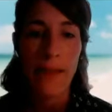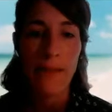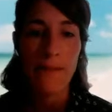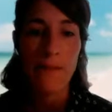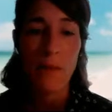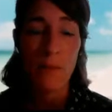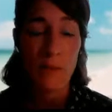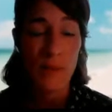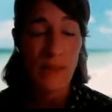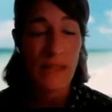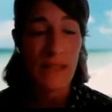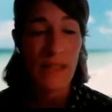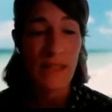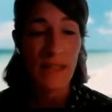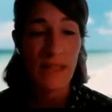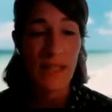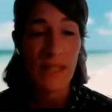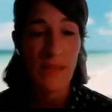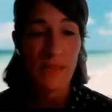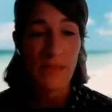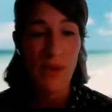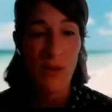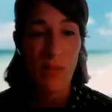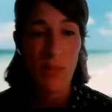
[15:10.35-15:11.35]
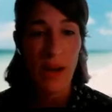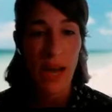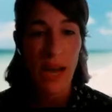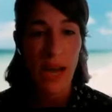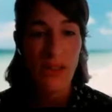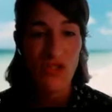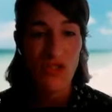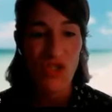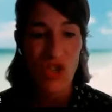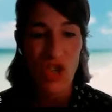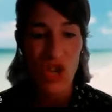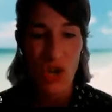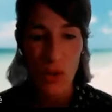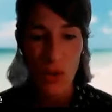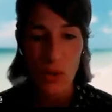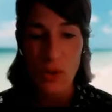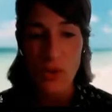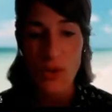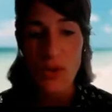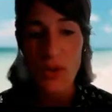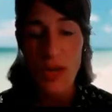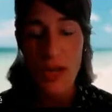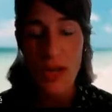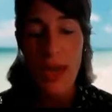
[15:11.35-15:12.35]
representatives from
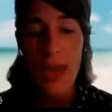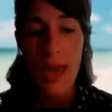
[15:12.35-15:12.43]
NGOs,